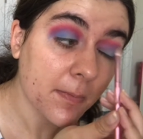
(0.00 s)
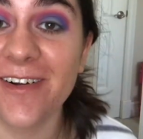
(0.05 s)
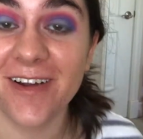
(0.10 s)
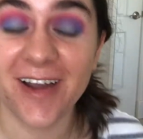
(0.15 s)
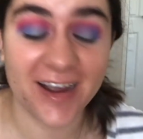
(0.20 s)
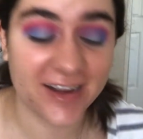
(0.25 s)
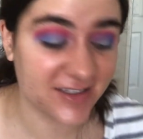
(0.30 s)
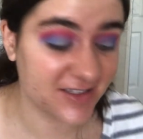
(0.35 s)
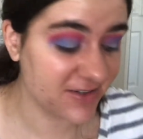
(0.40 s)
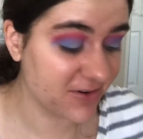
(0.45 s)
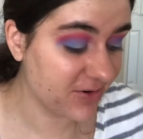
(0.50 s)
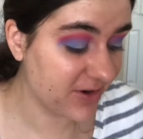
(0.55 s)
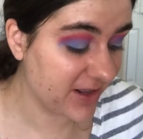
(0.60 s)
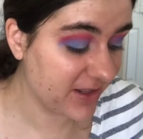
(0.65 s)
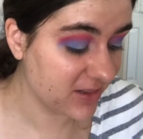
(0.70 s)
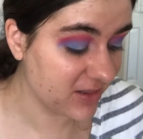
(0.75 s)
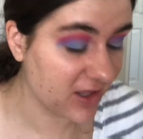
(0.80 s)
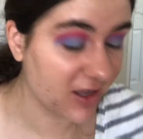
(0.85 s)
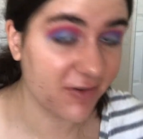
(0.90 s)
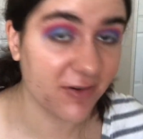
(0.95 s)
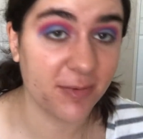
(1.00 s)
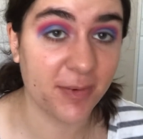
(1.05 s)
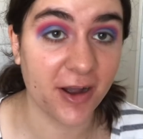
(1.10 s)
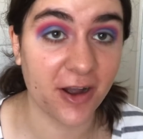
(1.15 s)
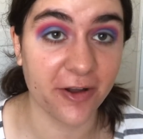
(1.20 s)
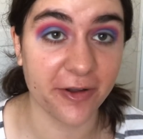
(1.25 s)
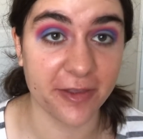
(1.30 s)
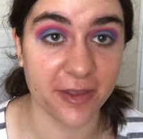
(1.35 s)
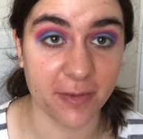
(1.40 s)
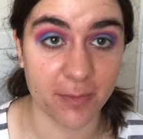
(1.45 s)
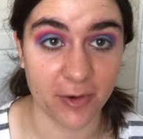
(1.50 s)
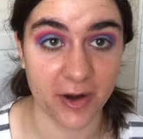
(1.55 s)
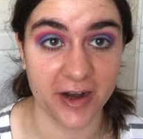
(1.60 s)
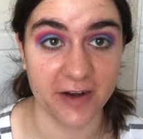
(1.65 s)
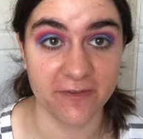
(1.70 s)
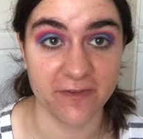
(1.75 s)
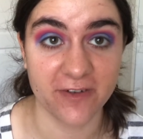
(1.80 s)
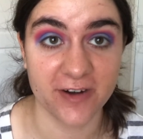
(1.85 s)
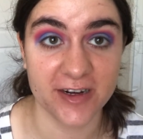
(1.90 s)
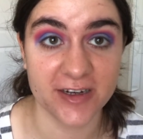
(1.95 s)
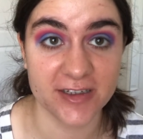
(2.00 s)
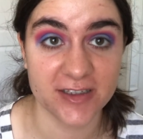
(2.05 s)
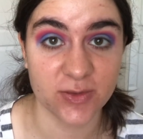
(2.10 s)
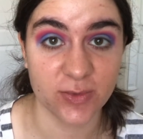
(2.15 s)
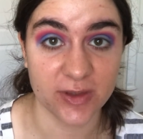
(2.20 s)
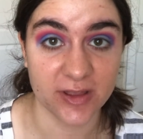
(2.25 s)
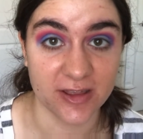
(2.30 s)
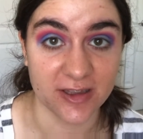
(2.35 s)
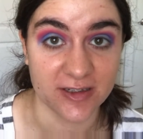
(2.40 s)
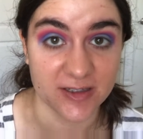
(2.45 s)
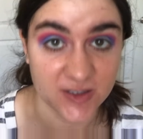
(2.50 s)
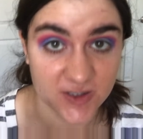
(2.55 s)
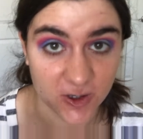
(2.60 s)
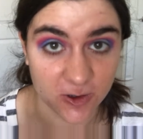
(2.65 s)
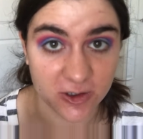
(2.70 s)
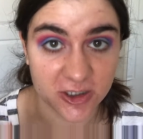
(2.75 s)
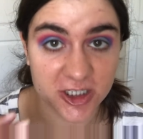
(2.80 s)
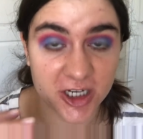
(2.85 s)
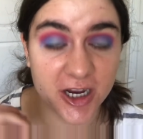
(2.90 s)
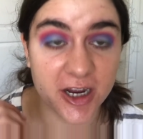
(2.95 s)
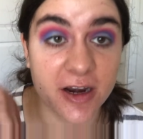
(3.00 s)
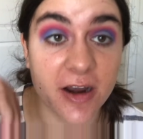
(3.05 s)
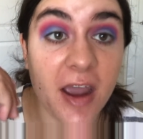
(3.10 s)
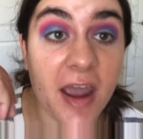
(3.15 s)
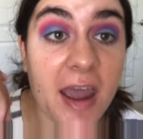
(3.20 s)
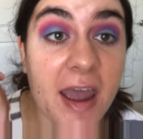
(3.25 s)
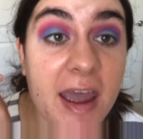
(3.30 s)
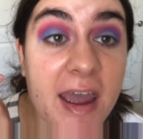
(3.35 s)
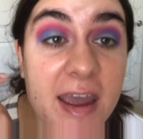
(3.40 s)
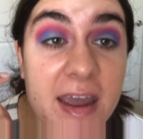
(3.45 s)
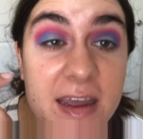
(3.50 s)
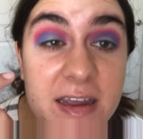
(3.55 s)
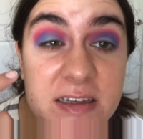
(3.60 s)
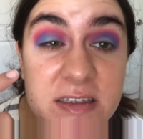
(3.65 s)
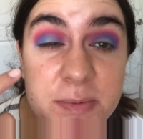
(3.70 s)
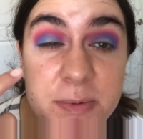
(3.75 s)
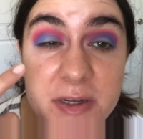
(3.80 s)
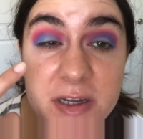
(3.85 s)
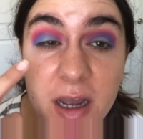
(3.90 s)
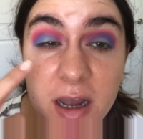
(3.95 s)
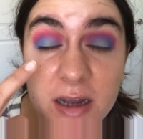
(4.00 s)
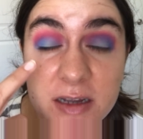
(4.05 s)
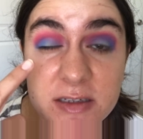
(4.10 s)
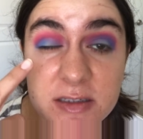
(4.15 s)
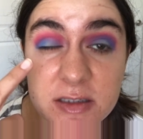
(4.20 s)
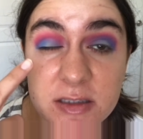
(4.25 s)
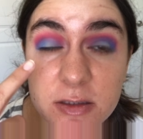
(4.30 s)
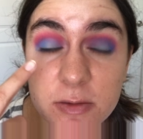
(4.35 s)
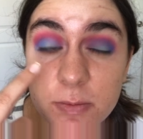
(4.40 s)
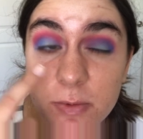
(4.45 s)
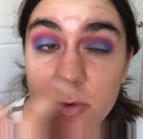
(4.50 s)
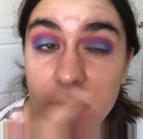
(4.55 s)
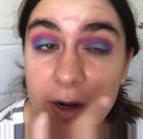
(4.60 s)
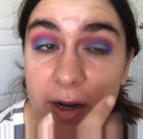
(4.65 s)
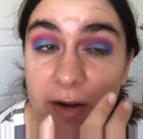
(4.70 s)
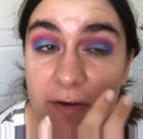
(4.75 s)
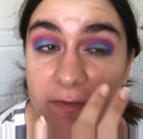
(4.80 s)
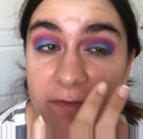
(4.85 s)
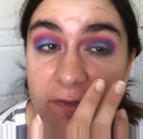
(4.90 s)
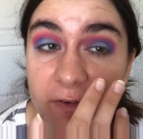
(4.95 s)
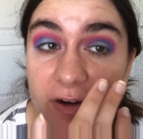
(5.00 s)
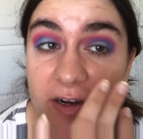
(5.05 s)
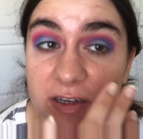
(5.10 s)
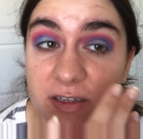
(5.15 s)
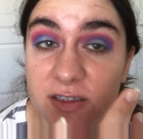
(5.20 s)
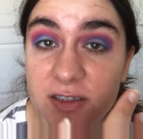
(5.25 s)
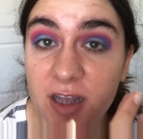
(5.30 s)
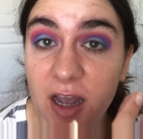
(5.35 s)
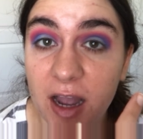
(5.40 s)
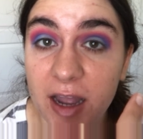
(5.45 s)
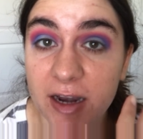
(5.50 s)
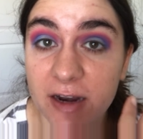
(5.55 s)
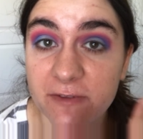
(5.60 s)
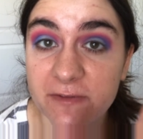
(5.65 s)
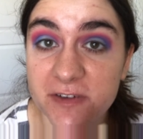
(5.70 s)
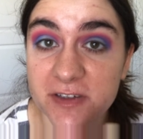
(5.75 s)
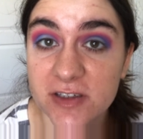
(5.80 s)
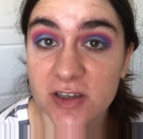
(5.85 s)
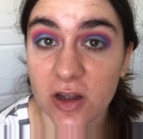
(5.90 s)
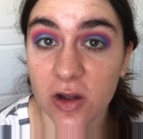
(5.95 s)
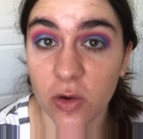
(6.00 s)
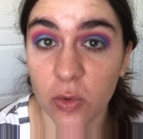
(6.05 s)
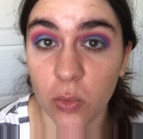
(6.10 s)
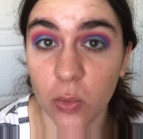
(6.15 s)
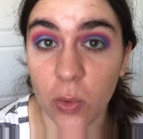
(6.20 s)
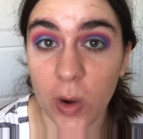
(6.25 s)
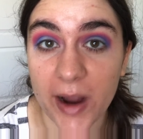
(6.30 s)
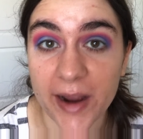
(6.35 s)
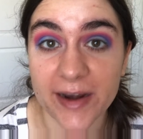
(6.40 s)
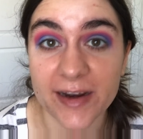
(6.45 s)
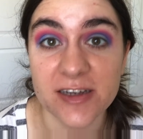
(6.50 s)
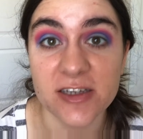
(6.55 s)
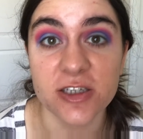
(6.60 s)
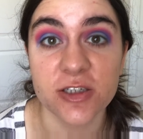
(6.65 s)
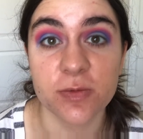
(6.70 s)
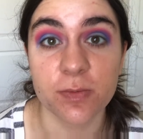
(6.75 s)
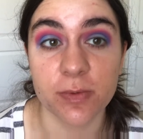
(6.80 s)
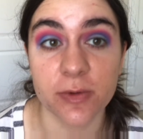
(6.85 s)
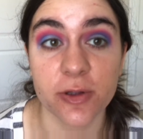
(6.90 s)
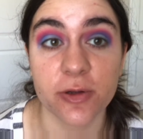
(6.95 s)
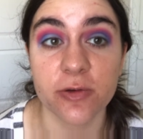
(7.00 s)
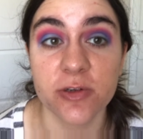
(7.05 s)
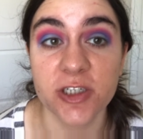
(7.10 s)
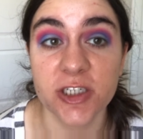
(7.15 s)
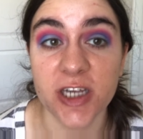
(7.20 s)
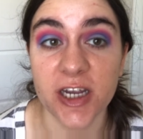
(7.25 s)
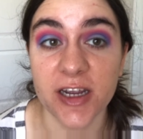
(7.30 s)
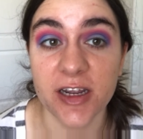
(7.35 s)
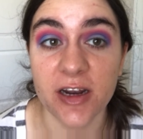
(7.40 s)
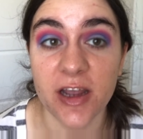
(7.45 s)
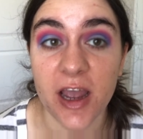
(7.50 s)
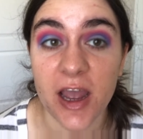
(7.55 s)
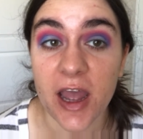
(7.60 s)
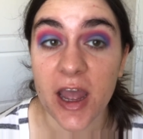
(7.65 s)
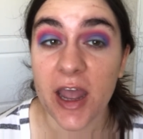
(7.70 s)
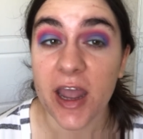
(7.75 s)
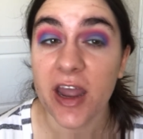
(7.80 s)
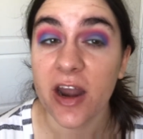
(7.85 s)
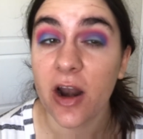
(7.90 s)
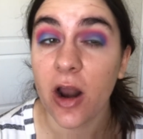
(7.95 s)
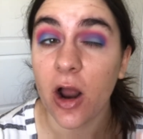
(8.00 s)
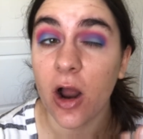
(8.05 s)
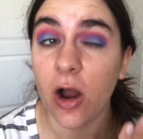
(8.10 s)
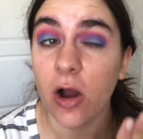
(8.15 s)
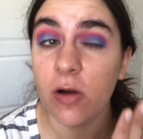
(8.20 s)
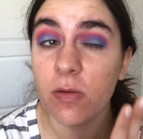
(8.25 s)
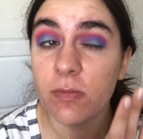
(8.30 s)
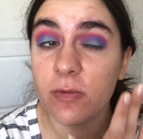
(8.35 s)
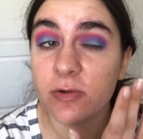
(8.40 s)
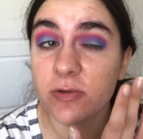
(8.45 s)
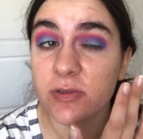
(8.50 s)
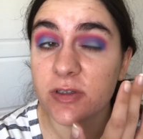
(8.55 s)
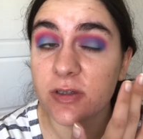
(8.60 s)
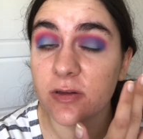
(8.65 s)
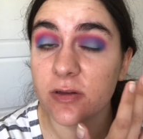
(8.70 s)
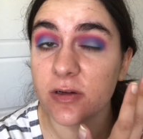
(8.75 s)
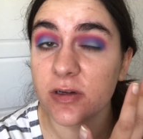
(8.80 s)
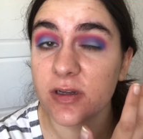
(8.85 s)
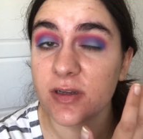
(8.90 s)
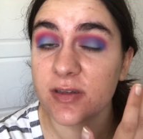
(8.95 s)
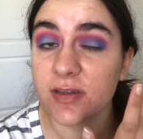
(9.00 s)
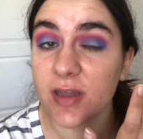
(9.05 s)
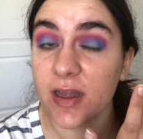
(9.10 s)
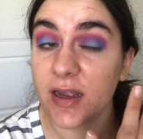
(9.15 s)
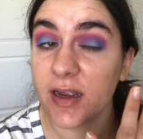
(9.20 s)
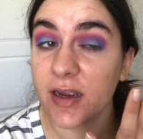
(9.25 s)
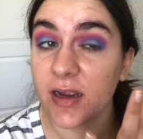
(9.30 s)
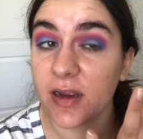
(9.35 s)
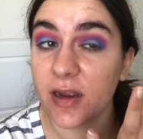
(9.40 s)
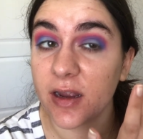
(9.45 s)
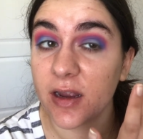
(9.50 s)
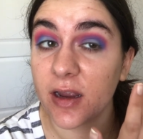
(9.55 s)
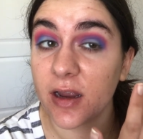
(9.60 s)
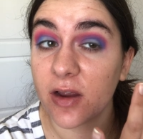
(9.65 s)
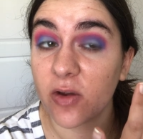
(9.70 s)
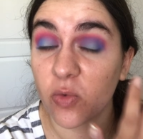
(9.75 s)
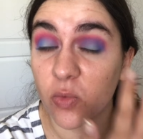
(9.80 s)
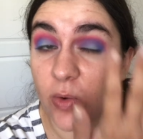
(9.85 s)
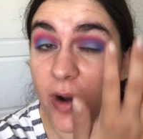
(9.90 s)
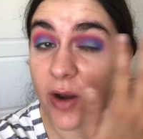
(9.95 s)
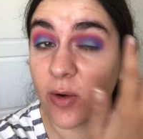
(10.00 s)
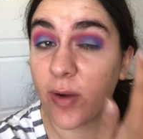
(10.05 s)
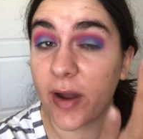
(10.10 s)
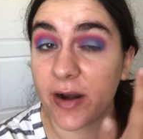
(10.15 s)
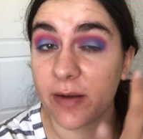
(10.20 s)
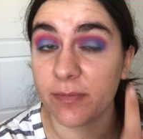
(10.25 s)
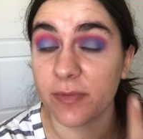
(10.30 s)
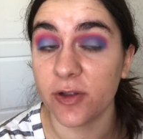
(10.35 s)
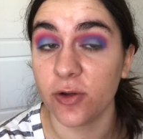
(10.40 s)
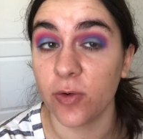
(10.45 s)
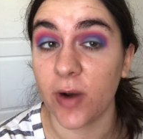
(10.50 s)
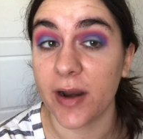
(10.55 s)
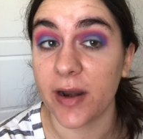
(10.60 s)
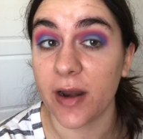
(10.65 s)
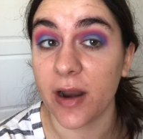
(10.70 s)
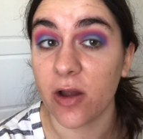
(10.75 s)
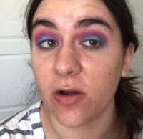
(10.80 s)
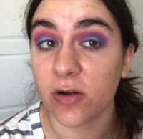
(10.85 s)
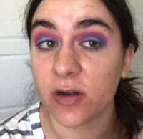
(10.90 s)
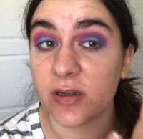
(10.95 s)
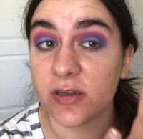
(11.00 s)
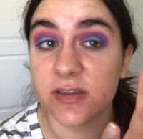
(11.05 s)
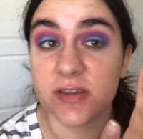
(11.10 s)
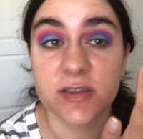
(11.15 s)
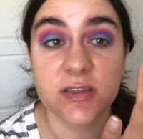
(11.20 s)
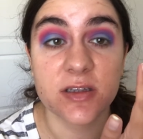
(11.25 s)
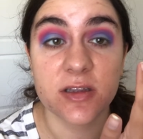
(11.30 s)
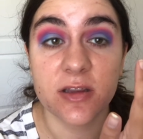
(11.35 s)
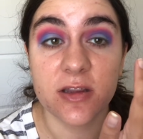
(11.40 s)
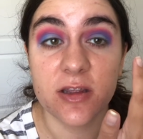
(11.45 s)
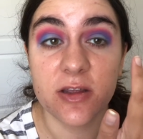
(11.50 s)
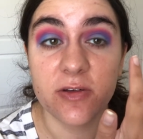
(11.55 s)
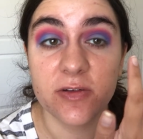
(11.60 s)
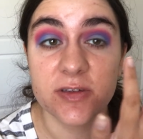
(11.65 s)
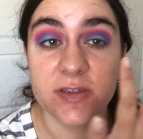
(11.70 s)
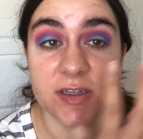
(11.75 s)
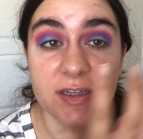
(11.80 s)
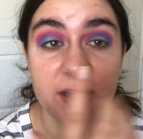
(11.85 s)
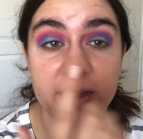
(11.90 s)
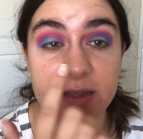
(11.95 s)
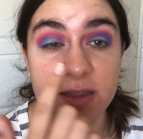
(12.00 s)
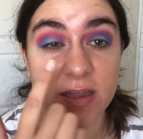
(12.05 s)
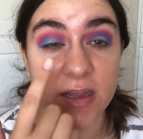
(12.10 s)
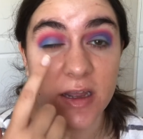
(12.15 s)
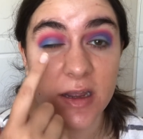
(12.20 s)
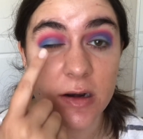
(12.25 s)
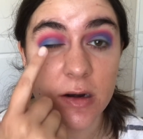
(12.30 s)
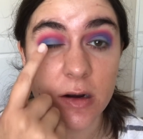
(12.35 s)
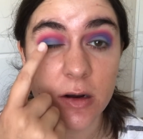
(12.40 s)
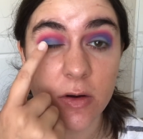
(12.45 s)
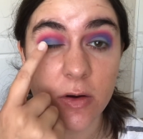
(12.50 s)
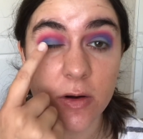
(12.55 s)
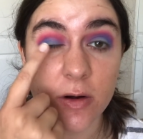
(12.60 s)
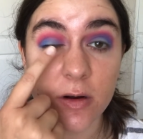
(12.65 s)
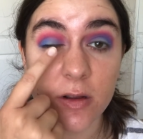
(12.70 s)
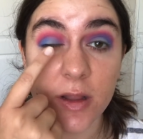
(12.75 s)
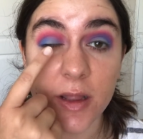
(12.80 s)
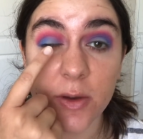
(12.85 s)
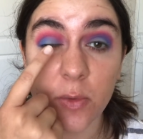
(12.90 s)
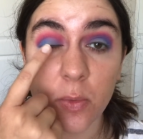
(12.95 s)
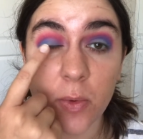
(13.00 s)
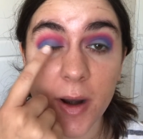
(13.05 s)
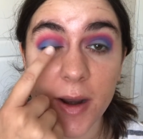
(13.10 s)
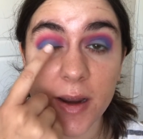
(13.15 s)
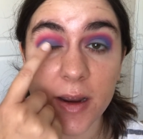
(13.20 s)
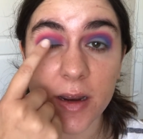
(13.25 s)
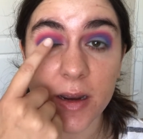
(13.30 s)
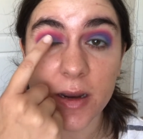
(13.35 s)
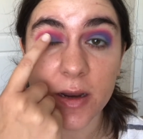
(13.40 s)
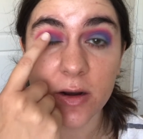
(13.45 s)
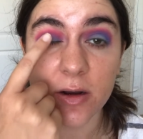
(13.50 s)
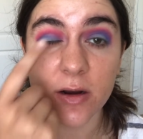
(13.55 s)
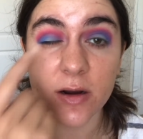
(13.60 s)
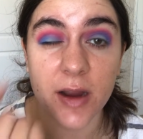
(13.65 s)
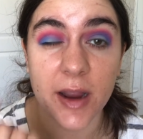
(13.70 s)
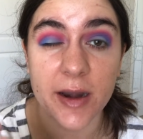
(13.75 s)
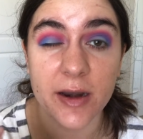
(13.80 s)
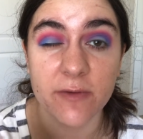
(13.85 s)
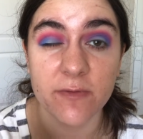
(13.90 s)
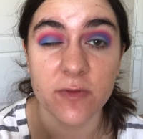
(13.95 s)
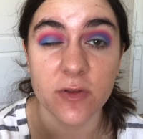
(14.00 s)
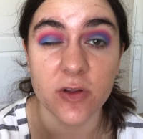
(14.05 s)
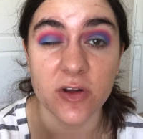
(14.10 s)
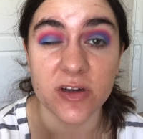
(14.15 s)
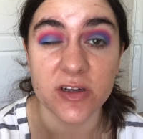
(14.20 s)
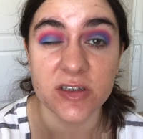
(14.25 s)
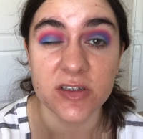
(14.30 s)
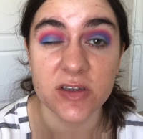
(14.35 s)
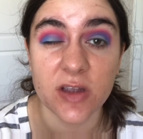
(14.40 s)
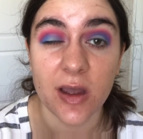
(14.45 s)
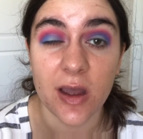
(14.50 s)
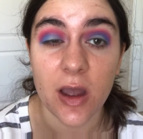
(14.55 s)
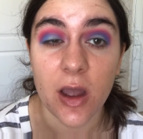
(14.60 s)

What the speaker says: Guys, you know what I love about the Brain Freeze with this soak shade is because the Brain Freeze kind of is a whitish blue shade, it almost looks like red, white, and blue right now because you see like the inner corner like right here kind of looks